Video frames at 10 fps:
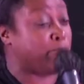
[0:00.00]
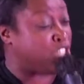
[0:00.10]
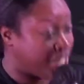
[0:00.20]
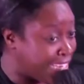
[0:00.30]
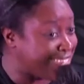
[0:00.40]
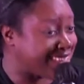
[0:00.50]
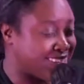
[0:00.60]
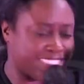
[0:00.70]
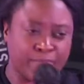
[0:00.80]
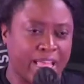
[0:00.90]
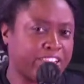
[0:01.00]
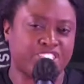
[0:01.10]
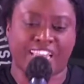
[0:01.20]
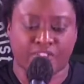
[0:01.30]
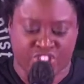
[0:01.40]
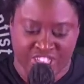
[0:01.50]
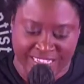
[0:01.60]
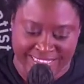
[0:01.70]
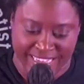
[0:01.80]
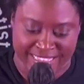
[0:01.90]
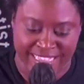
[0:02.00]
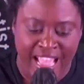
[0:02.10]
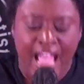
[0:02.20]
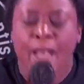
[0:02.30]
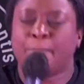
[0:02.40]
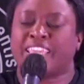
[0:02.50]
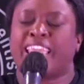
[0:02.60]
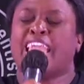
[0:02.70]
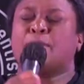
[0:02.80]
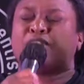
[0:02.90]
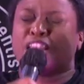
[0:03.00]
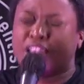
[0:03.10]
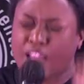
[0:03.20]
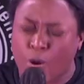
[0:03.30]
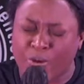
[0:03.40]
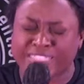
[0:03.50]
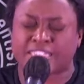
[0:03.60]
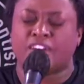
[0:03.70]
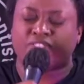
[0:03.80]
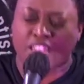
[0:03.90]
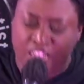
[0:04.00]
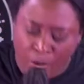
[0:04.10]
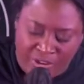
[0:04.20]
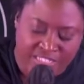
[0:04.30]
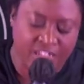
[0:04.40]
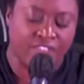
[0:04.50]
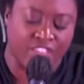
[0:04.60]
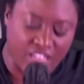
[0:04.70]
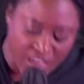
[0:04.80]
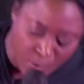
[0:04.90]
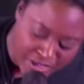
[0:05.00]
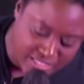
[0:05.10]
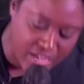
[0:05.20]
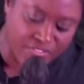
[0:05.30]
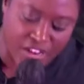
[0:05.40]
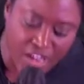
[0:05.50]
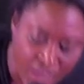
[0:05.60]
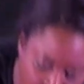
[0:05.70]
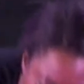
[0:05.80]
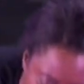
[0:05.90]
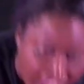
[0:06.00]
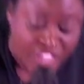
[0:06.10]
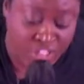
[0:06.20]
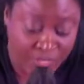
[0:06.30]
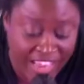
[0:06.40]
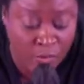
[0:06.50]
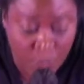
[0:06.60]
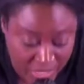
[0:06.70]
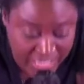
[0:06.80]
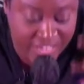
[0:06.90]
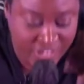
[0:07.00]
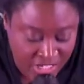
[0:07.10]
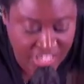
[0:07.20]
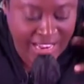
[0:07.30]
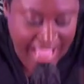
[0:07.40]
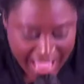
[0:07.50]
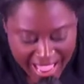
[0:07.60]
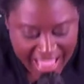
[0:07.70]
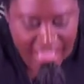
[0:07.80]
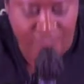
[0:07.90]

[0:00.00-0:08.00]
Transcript: Jesus, somebody shout Jesus, became the lowest of the lowest of the lowest of the low so that we could have